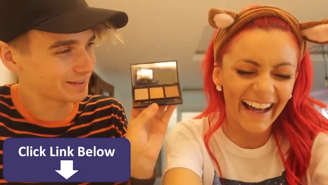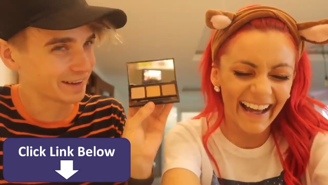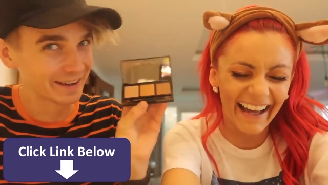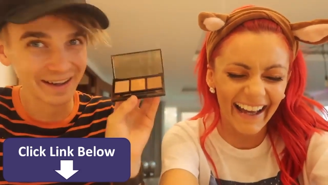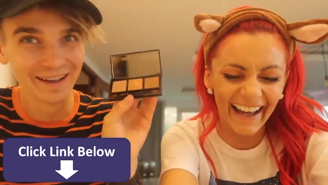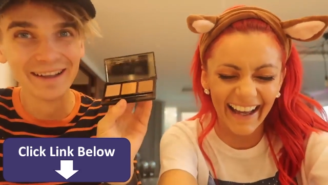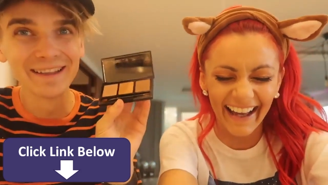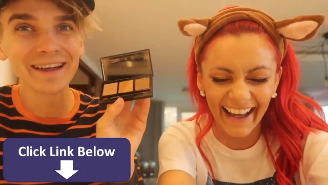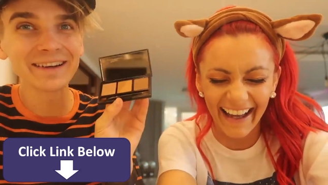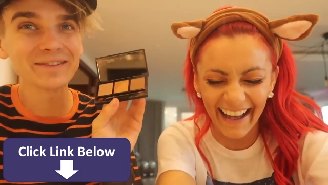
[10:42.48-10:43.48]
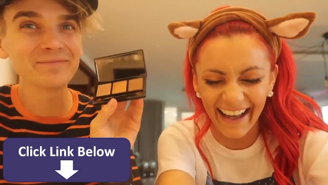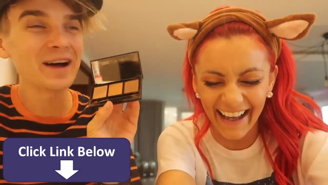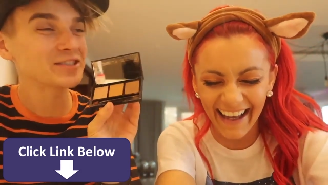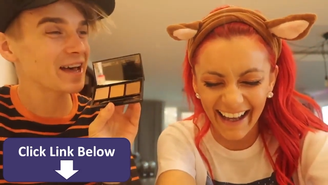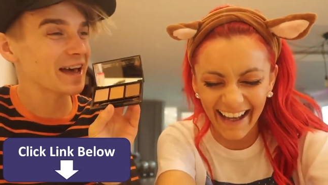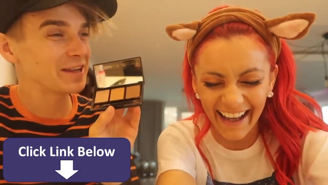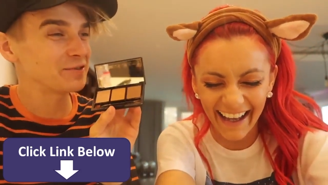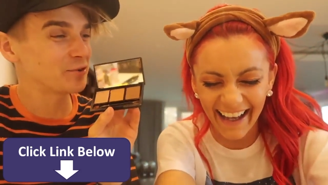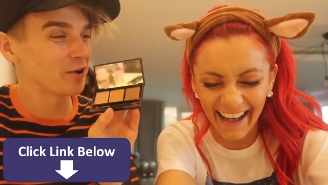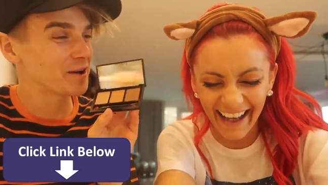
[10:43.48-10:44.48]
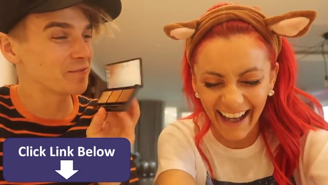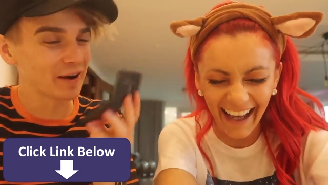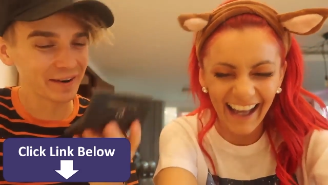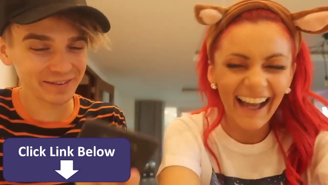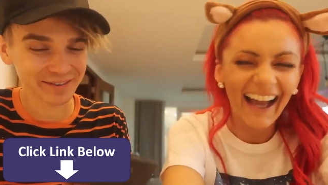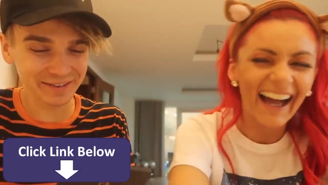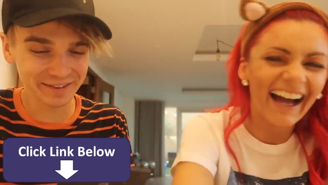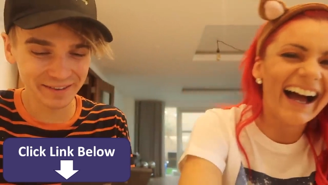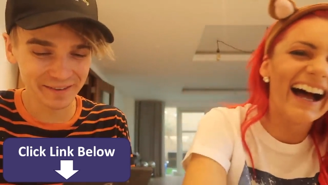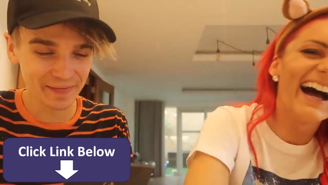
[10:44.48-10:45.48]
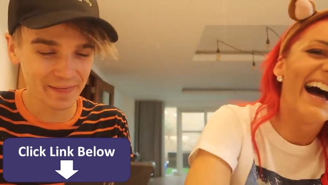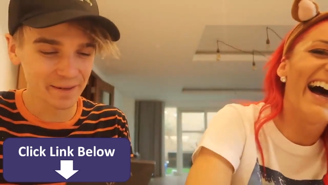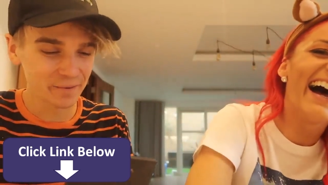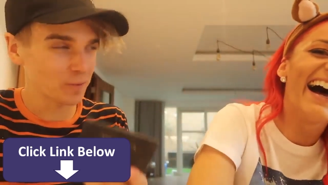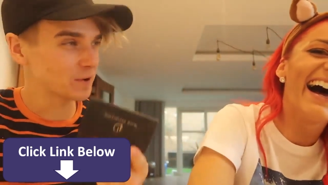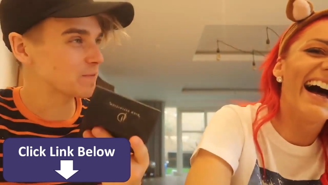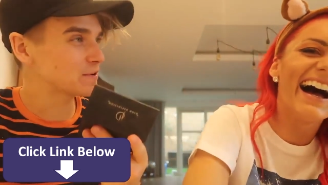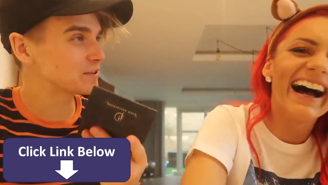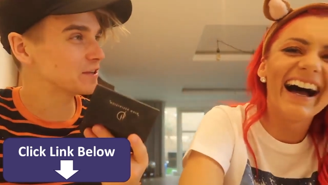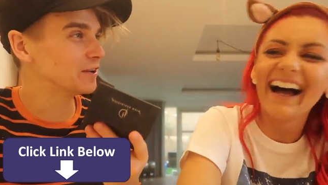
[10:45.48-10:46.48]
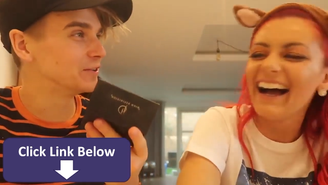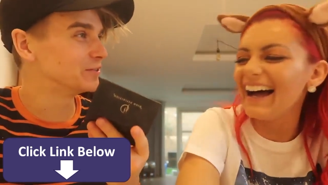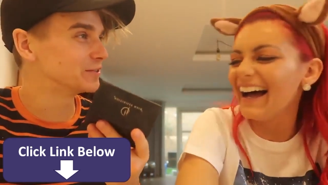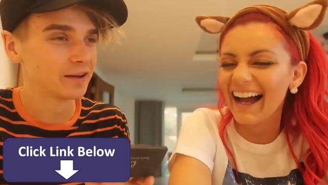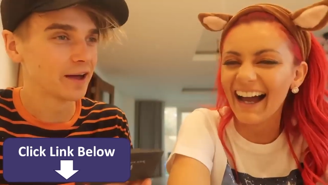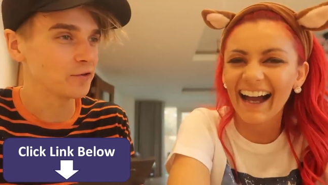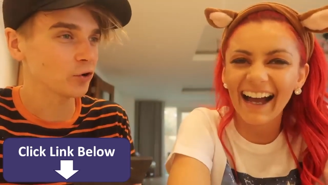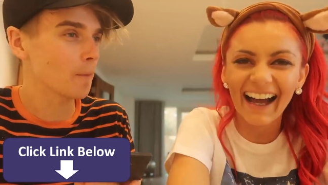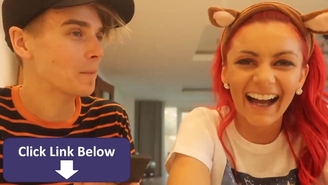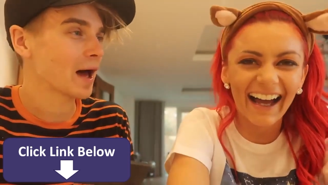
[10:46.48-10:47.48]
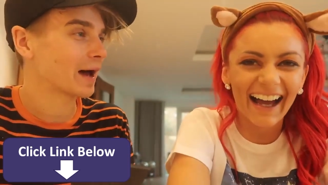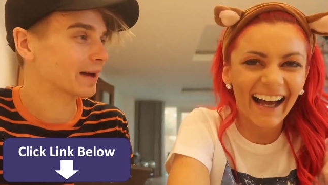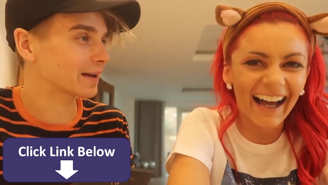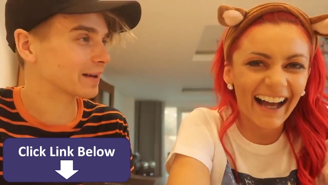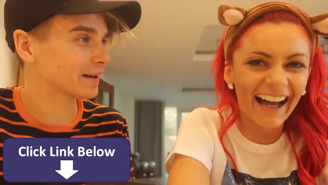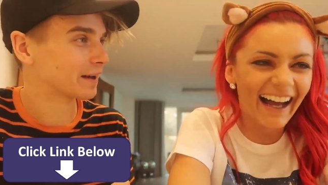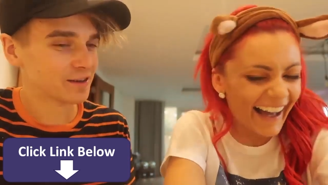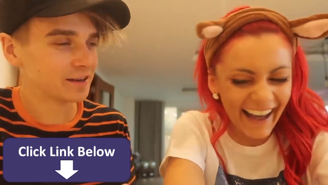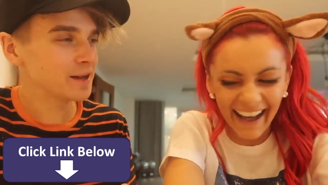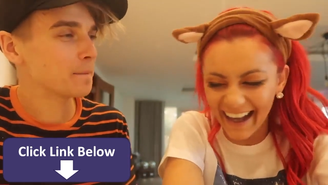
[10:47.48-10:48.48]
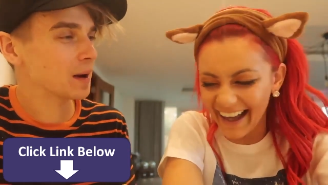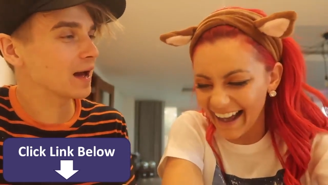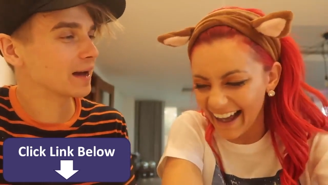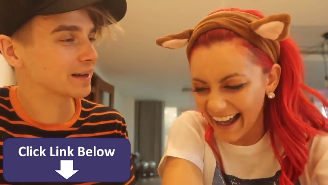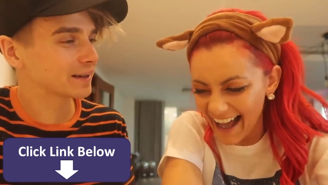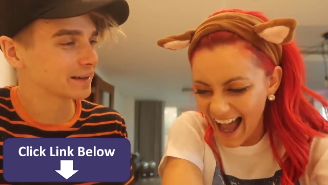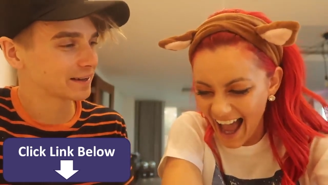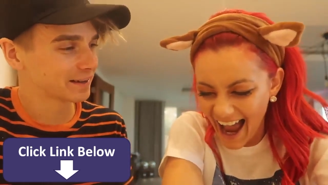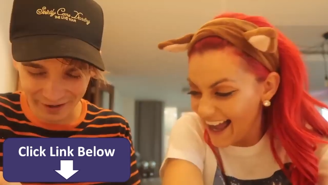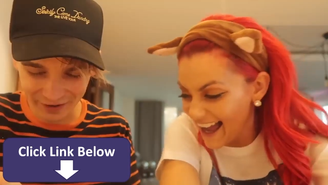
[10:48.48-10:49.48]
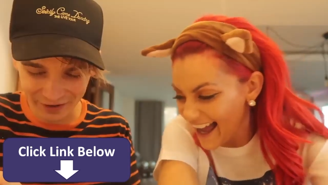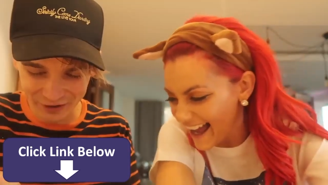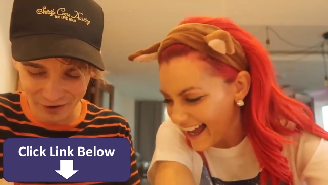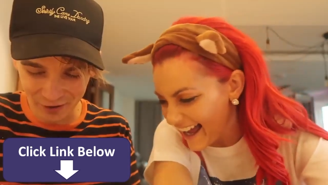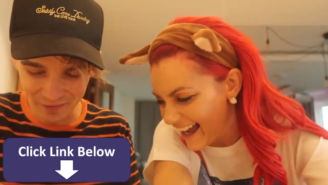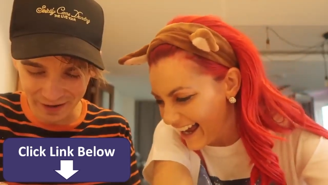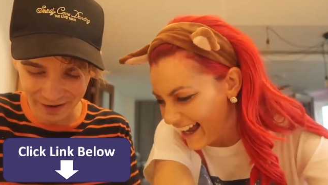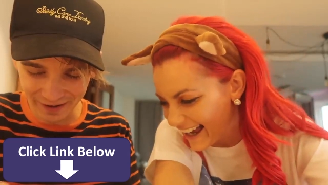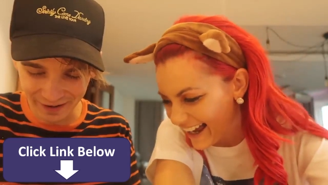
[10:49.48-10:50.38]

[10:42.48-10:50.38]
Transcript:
Speaker 1: Does it? That doesn't match any of your eyebrows. what am I supposed to use? Have you not got black? You need black. I think you're trolling me